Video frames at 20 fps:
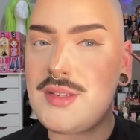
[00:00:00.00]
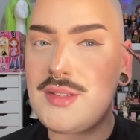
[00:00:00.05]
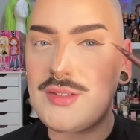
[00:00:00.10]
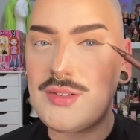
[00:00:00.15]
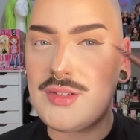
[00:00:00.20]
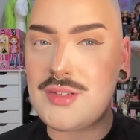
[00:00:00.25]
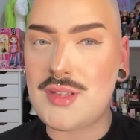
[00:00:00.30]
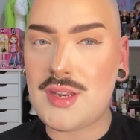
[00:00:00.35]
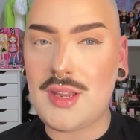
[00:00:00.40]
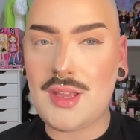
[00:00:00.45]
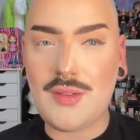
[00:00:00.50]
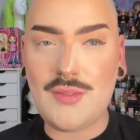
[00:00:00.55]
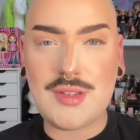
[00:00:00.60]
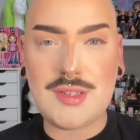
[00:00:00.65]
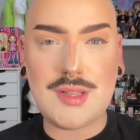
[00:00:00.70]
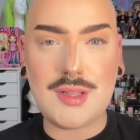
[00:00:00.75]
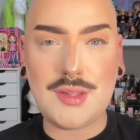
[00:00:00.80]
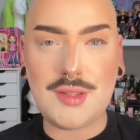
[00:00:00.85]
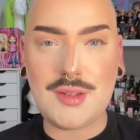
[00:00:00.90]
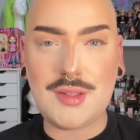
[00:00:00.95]
It's just going to give us
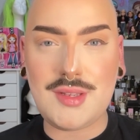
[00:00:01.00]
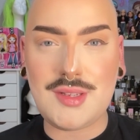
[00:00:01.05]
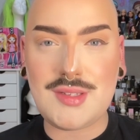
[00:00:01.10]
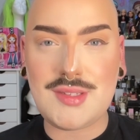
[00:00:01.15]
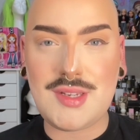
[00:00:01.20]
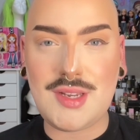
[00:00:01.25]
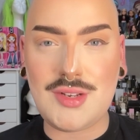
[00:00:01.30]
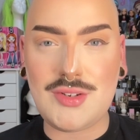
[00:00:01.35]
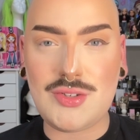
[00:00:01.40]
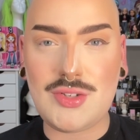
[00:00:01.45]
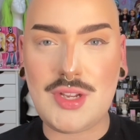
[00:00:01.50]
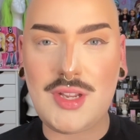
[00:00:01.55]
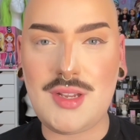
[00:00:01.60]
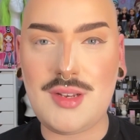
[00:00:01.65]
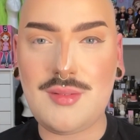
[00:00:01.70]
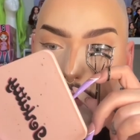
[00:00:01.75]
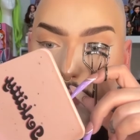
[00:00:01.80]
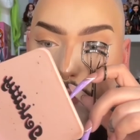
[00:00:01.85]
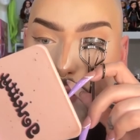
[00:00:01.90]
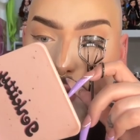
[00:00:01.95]
a little
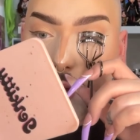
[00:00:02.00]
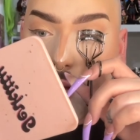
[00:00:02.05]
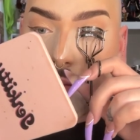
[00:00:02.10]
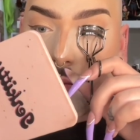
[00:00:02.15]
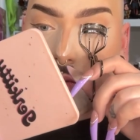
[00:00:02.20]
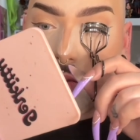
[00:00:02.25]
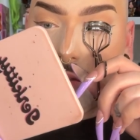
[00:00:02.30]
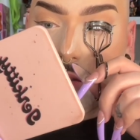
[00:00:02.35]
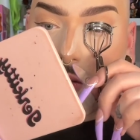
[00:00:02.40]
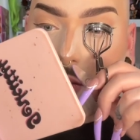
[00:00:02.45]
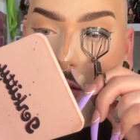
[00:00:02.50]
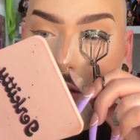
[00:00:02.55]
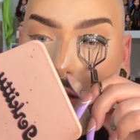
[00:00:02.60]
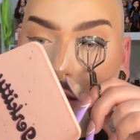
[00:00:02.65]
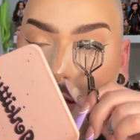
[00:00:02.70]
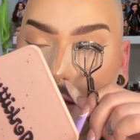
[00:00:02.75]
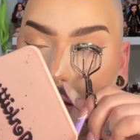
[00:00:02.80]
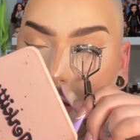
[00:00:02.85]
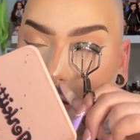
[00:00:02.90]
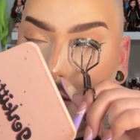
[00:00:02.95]
extension. I'm just going
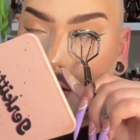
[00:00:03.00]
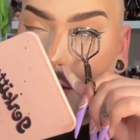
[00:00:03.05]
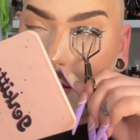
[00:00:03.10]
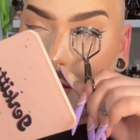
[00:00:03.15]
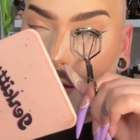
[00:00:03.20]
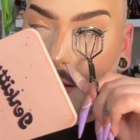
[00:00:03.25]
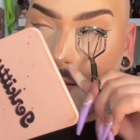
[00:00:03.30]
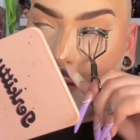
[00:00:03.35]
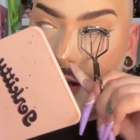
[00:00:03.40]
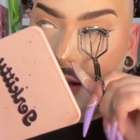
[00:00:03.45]
in and curling my